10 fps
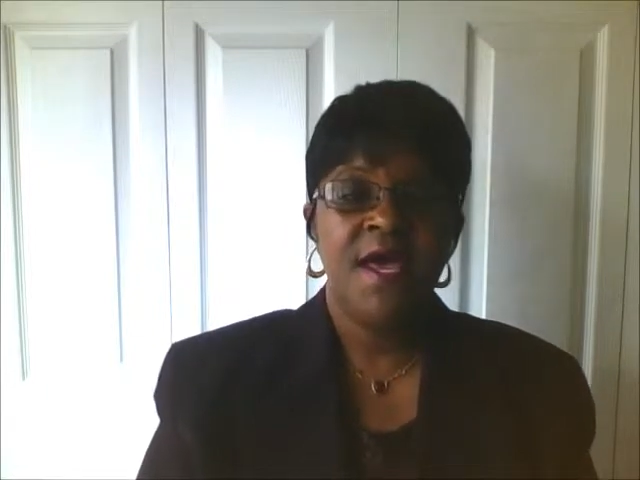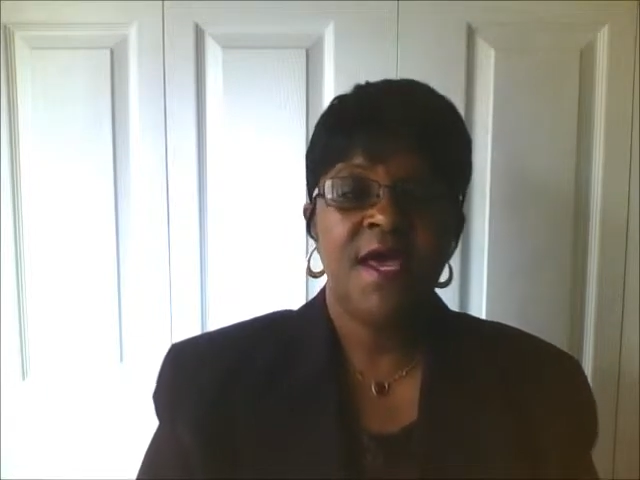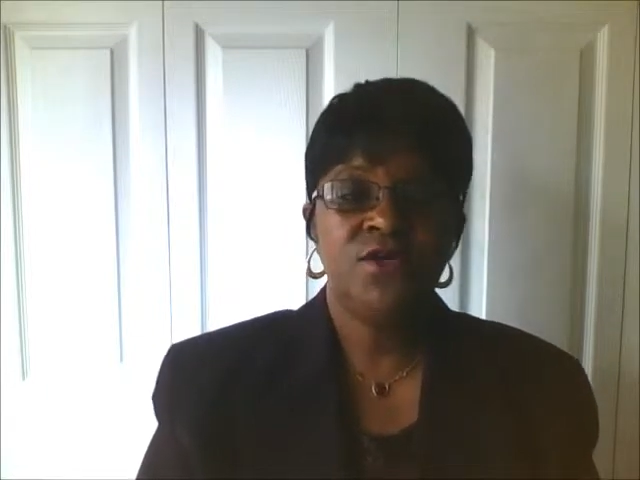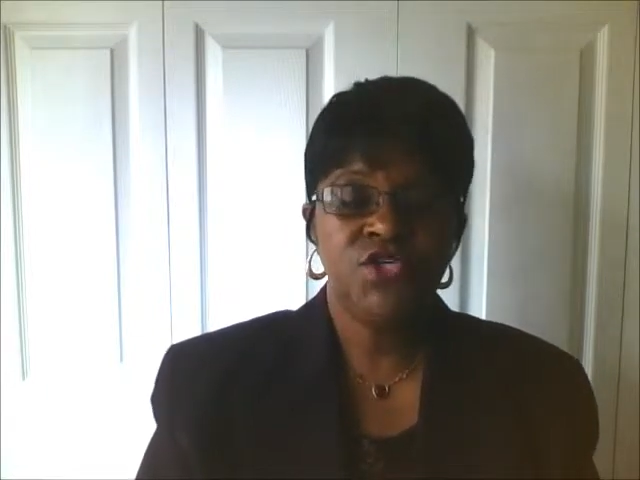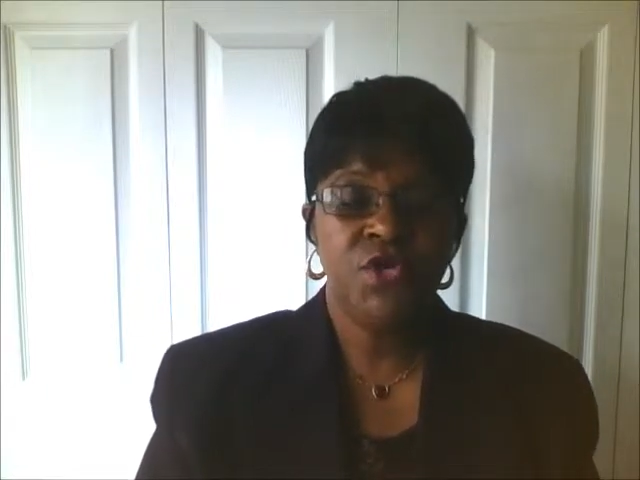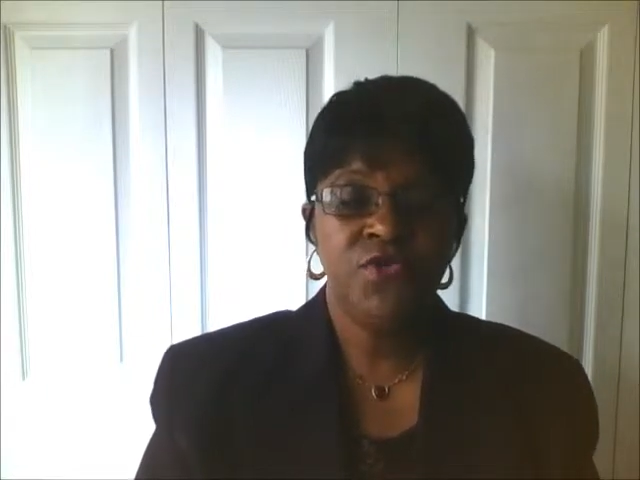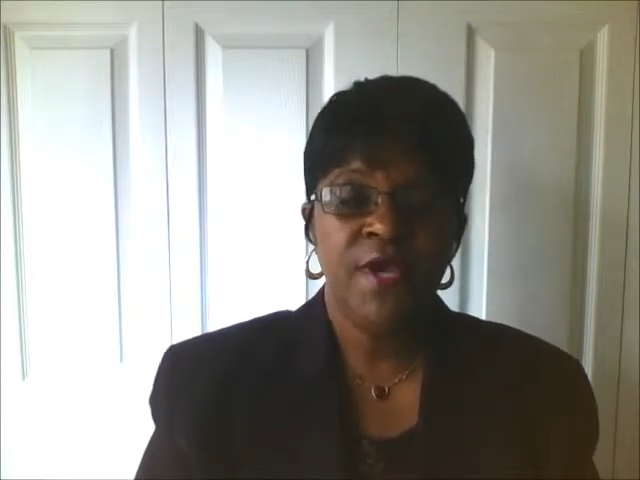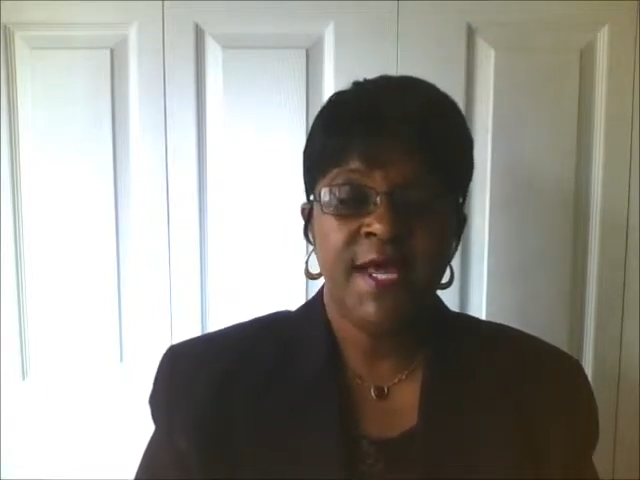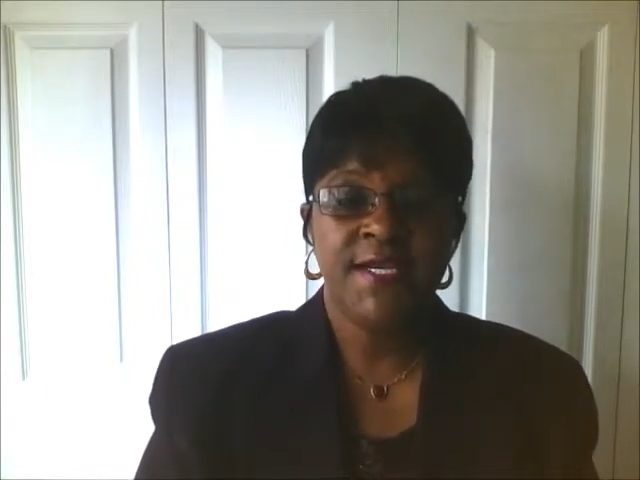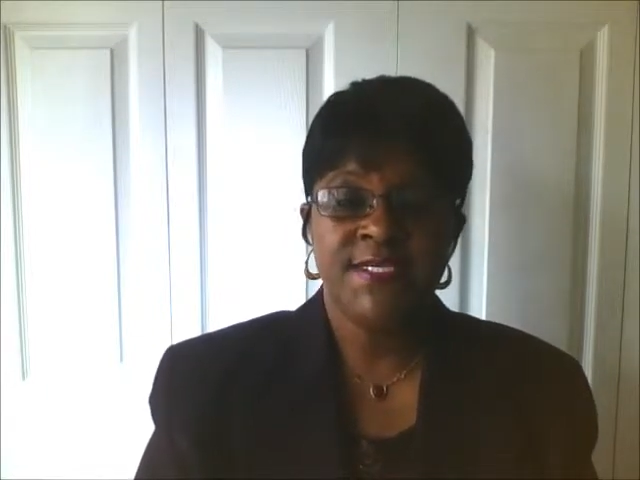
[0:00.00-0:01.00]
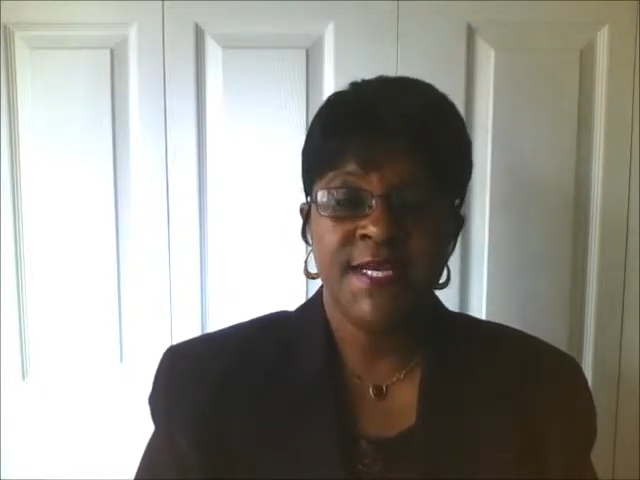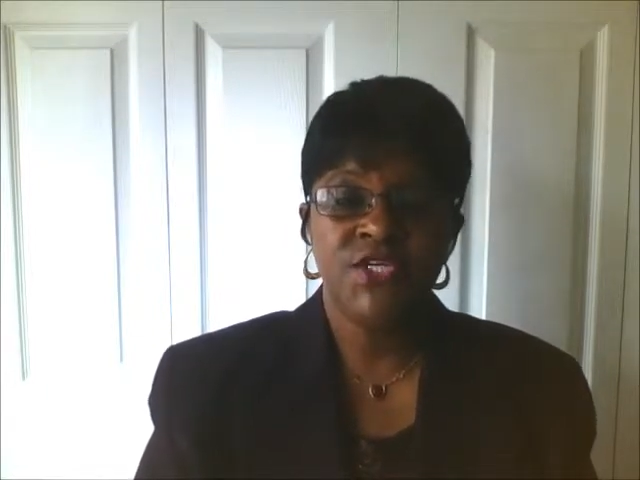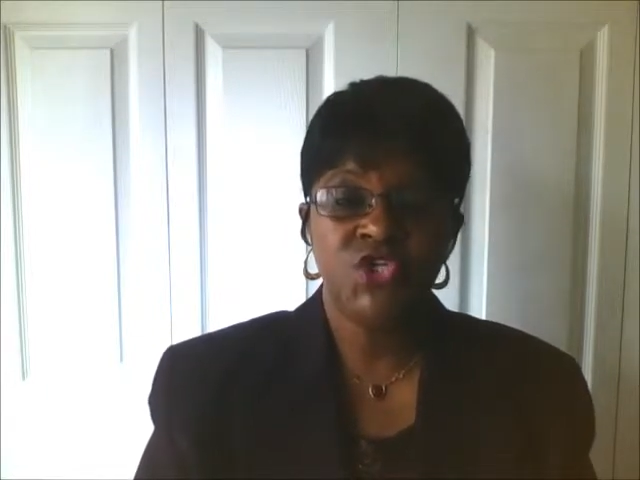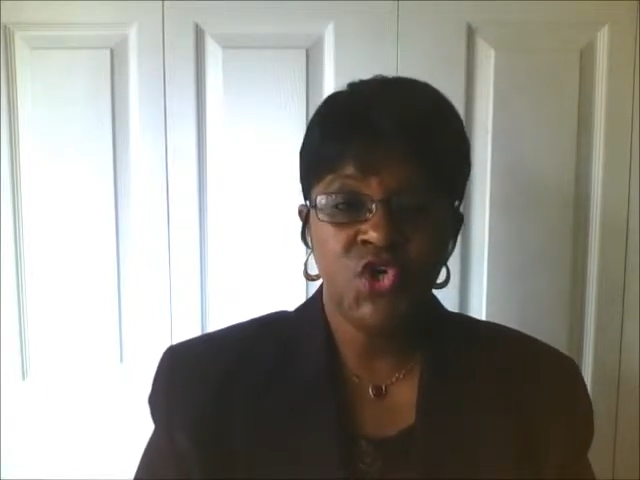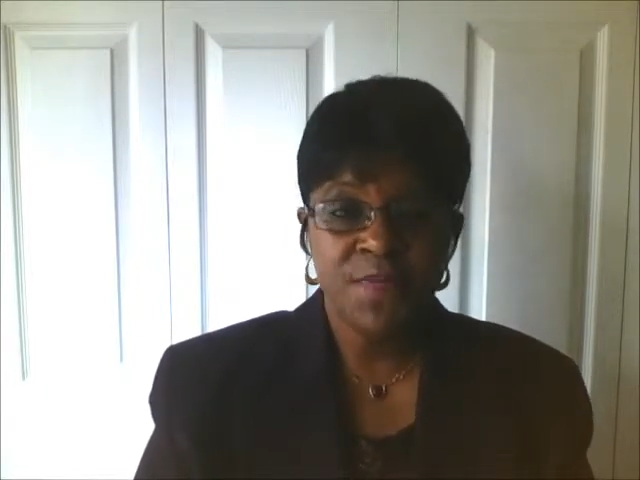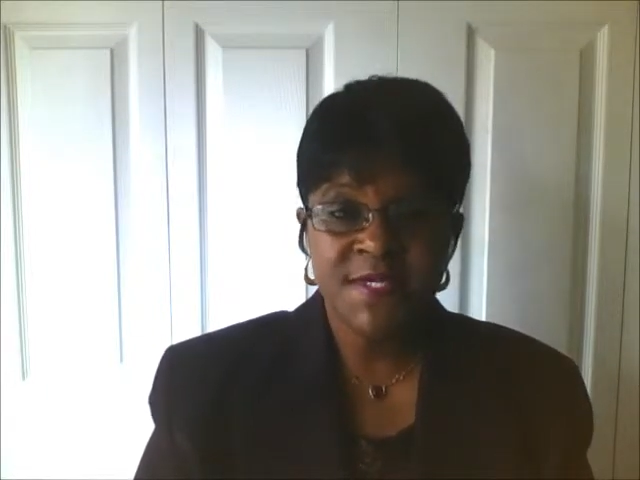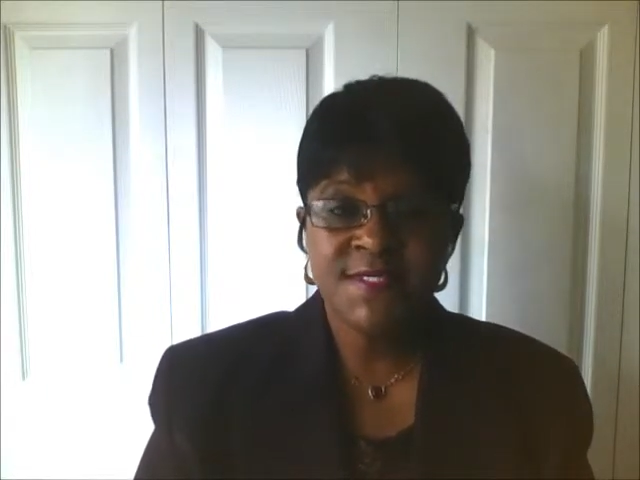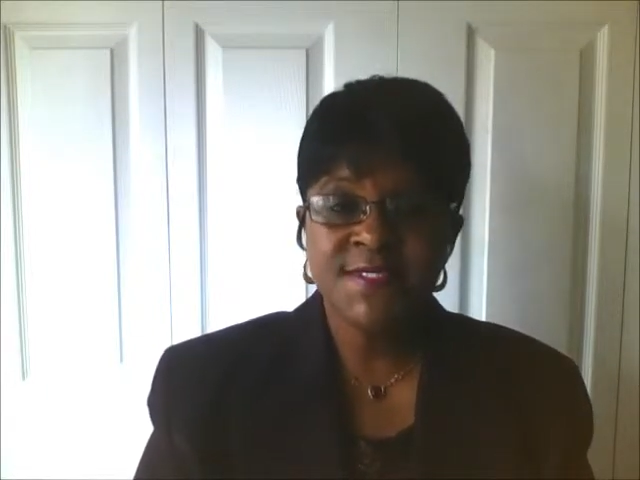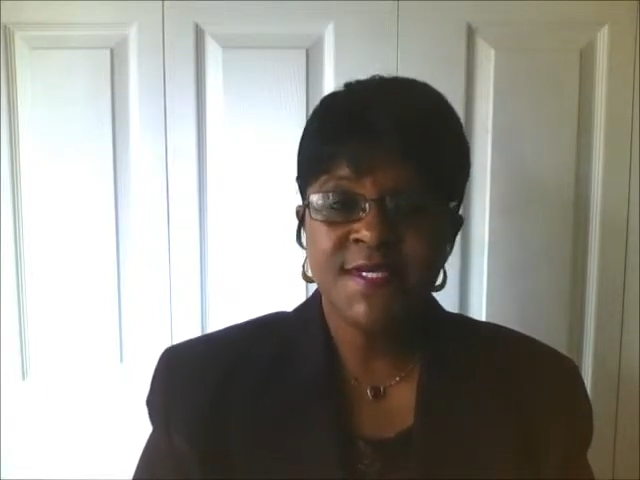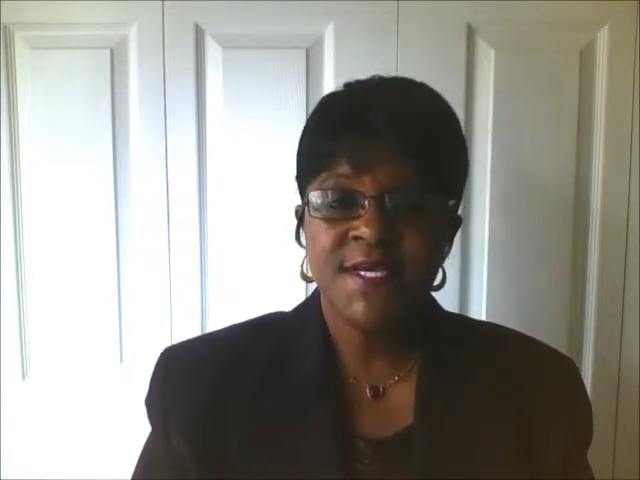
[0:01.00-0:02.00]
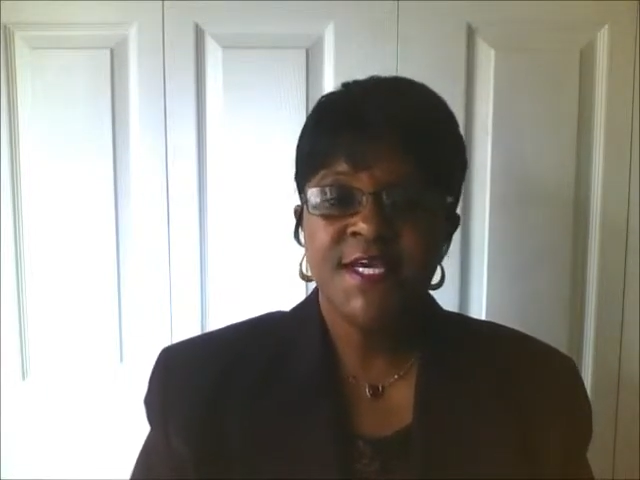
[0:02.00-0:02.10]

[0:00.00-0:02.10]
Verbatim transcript: I'll show you how to take sermons,